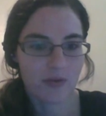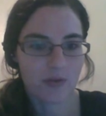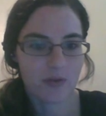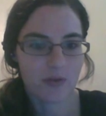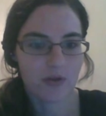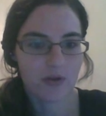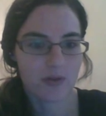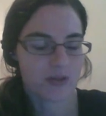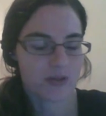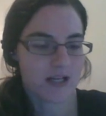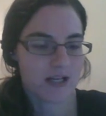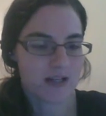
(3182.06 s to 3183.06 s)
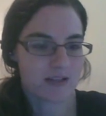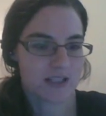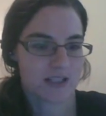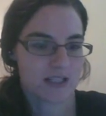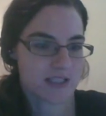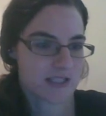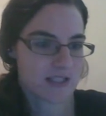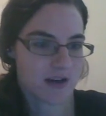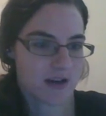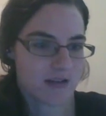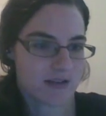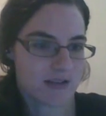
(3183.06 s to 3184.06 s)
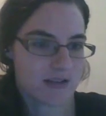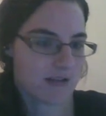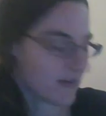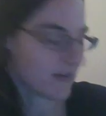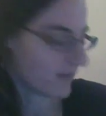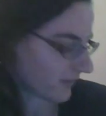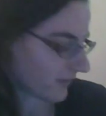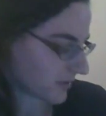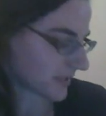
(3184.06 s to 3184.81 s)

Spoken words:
third quartile is 75%.